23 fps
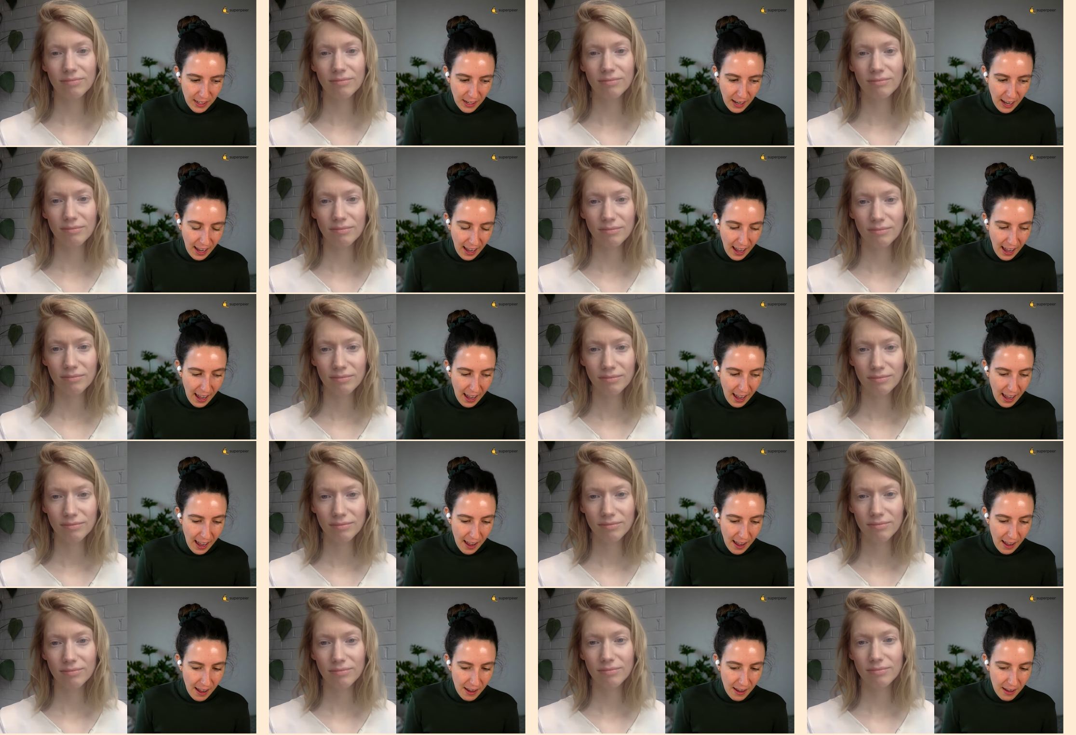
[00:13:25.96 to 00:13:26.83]

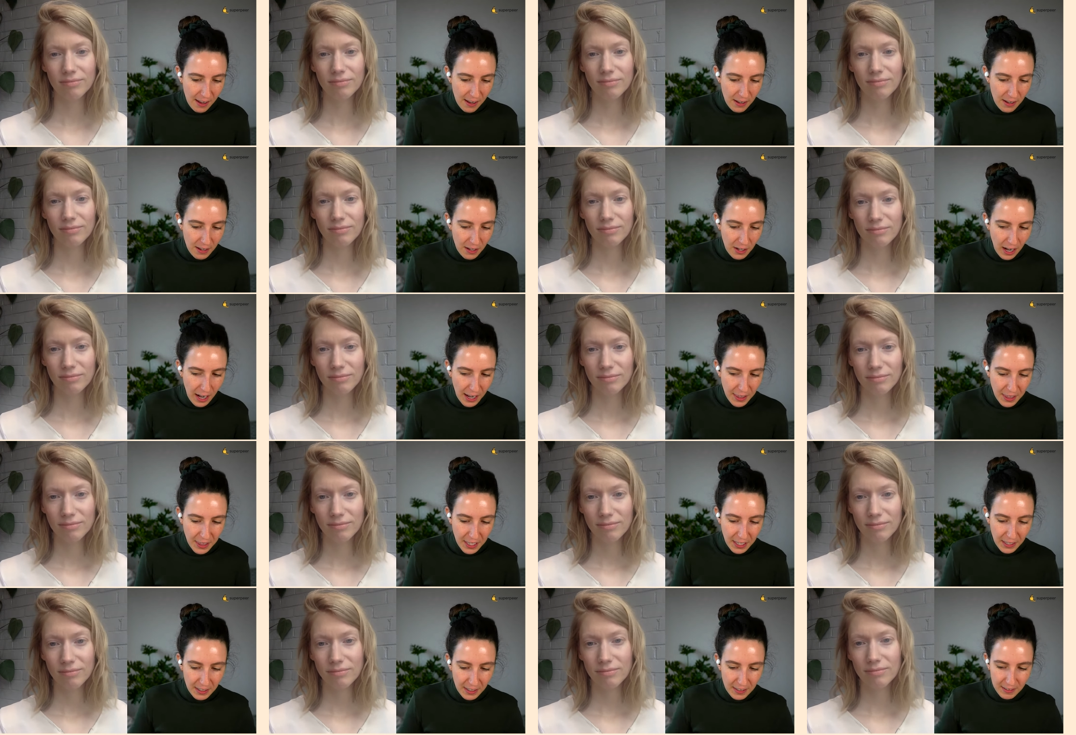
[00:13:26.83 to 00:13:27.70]
Speaker 1: uh, I
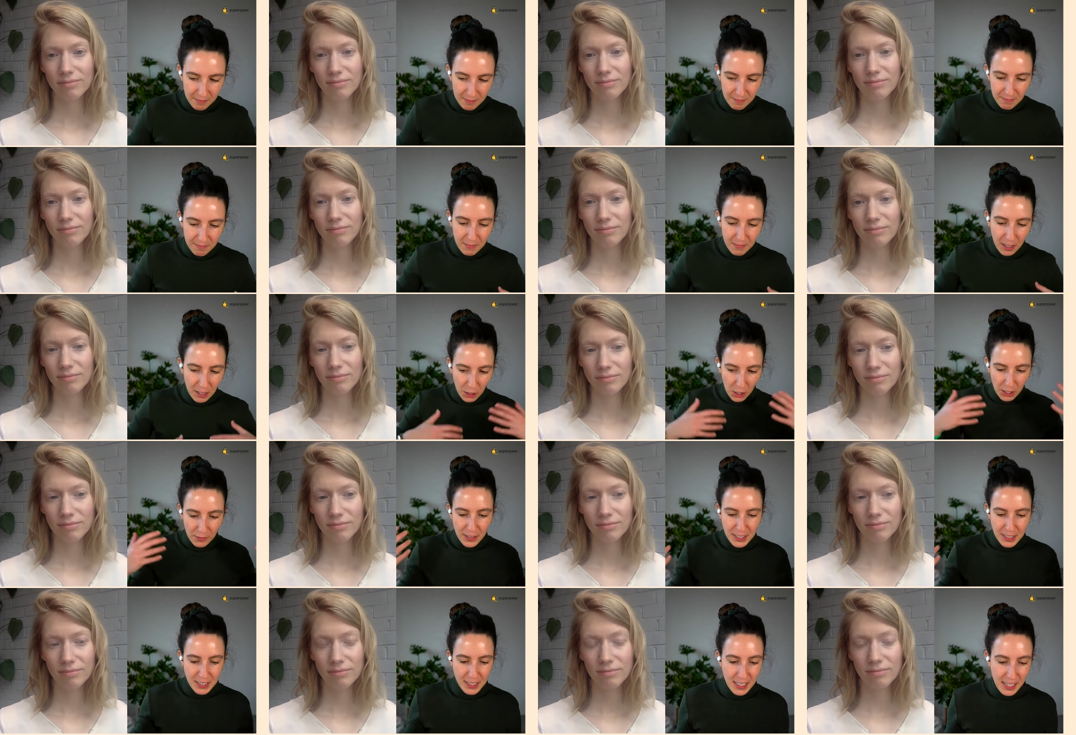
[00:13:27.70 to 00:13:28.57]
think a lot of
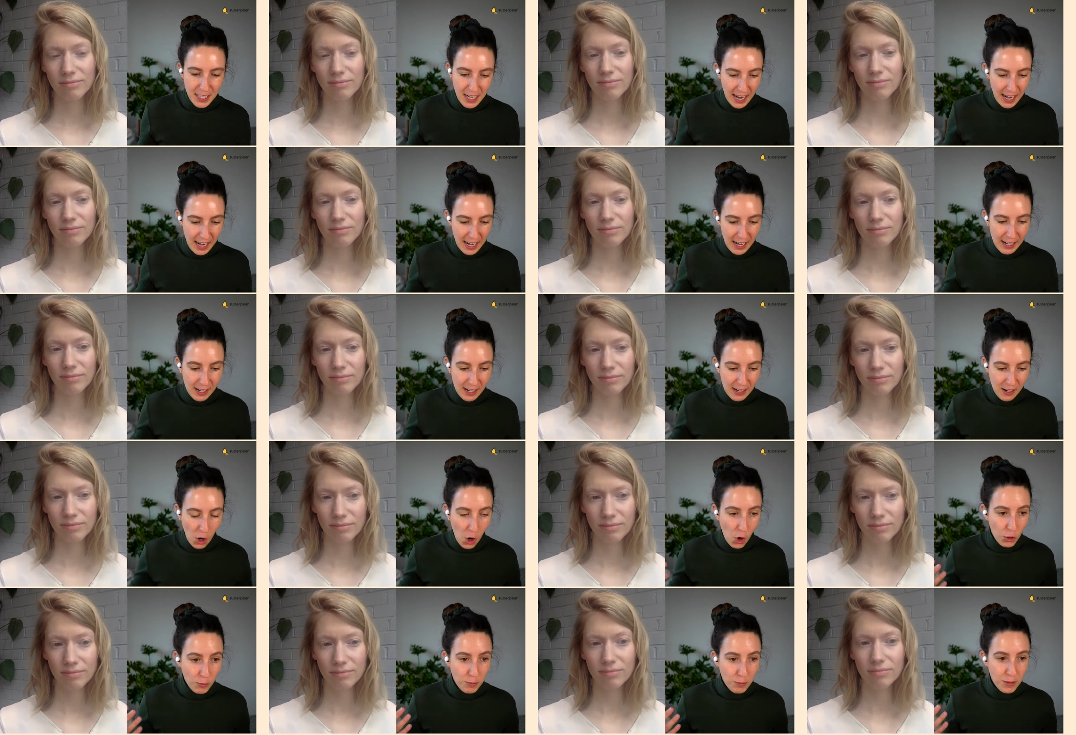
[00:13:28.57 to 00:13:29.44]
us today
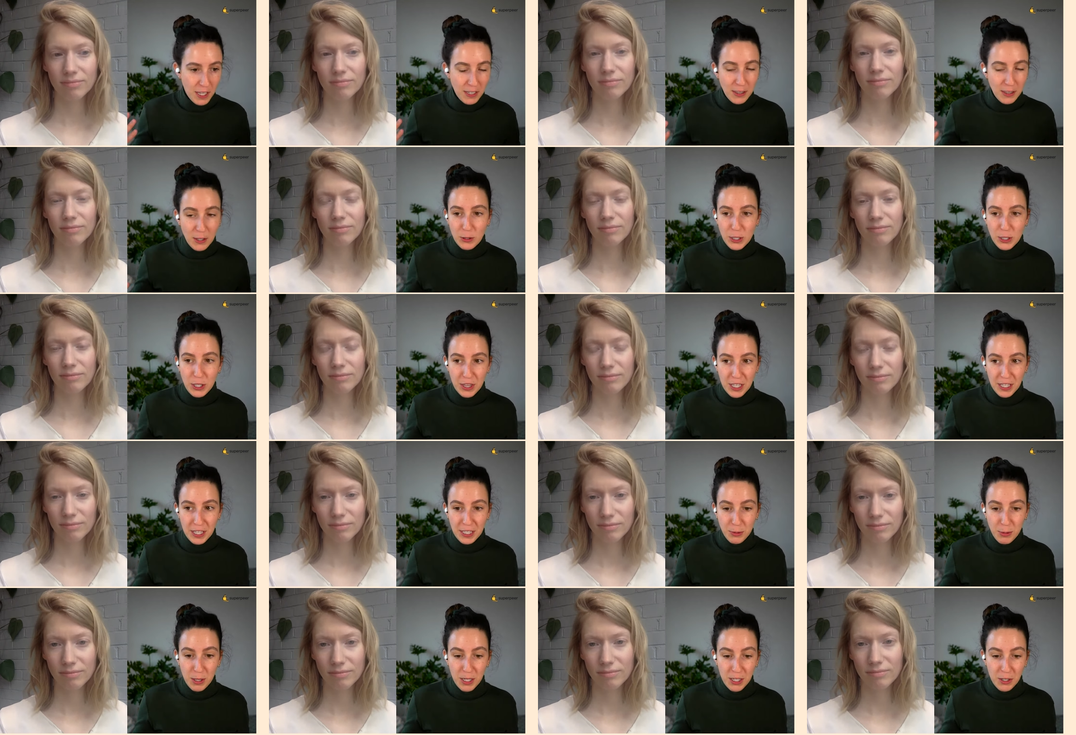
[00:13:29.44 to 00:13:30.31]
hope that those are
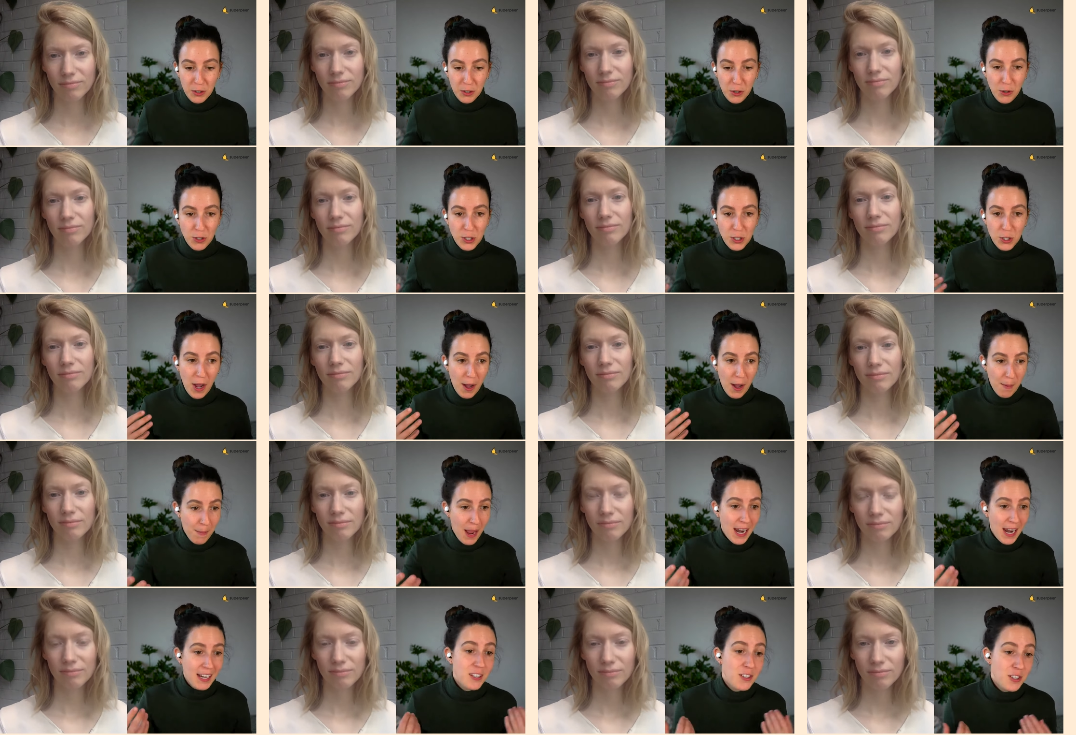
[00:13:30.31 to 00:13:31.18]
things we can go to our
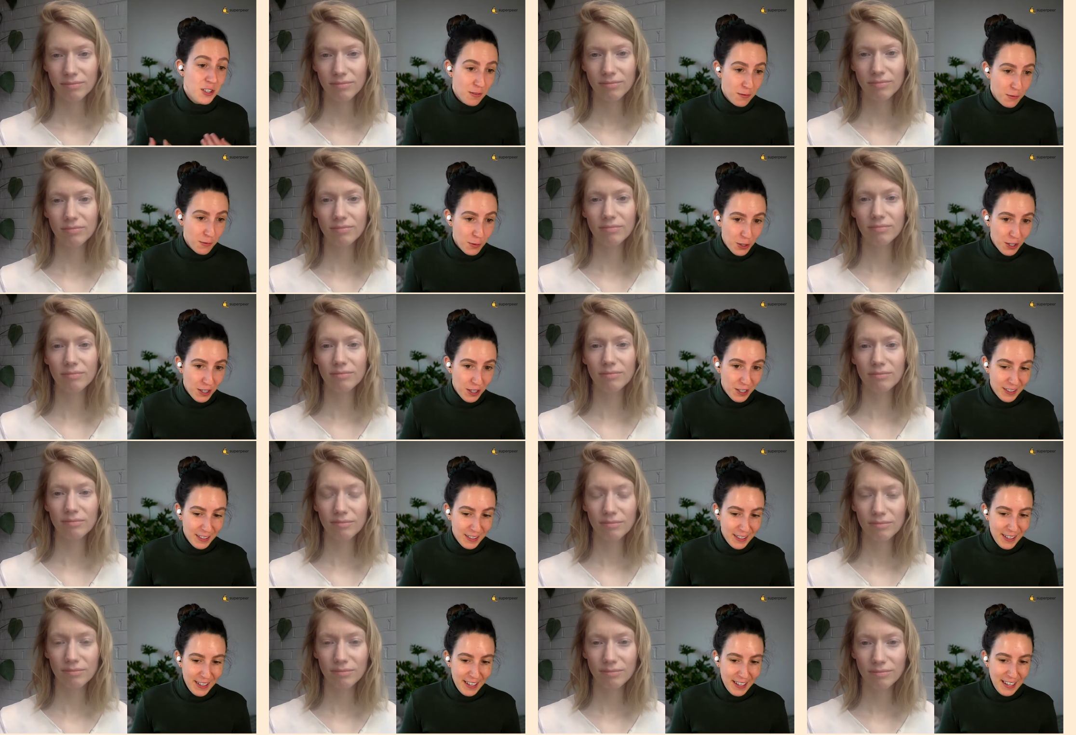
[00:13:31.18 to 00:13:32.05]
manager for.
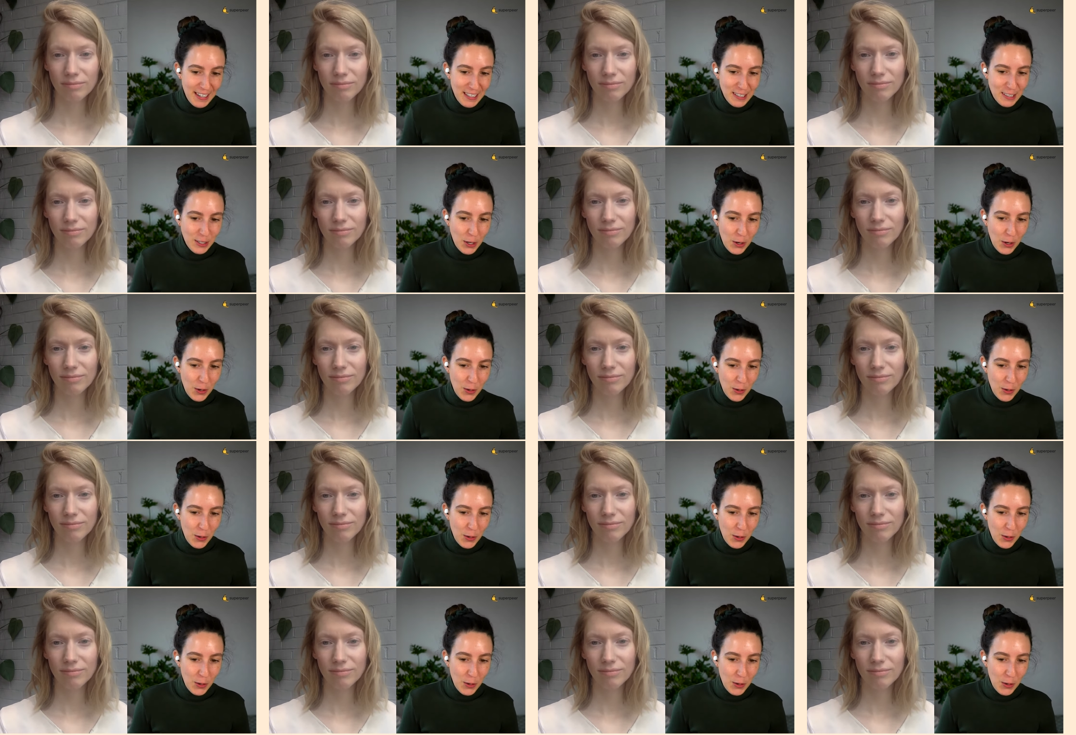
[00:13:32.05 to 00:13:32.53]
So